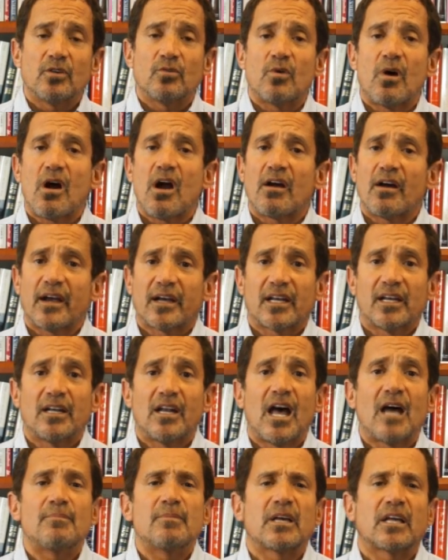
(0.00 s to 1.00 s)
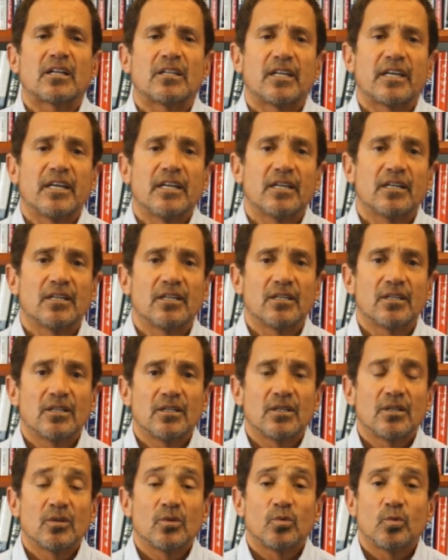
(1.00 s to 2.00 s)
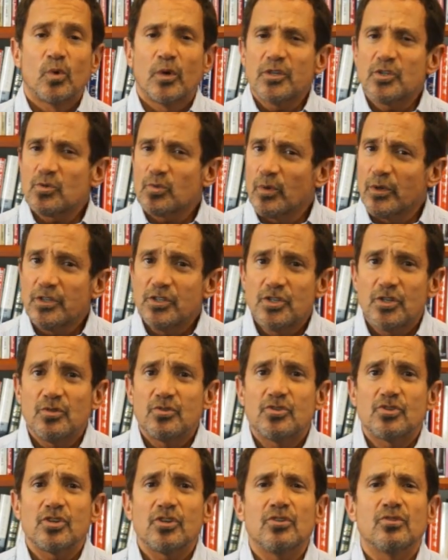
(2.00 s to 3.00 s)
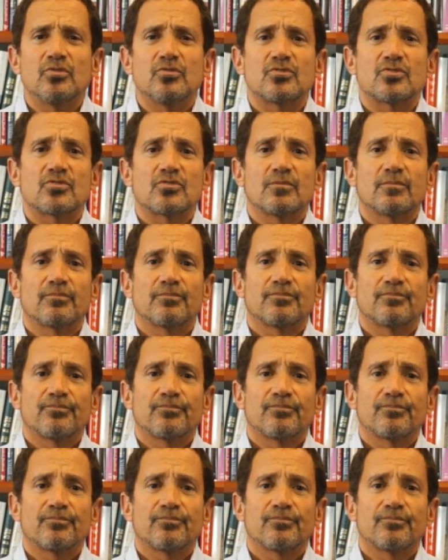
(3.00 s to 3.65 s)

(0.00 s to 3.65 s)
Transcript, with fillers: you are economically, which would you choose?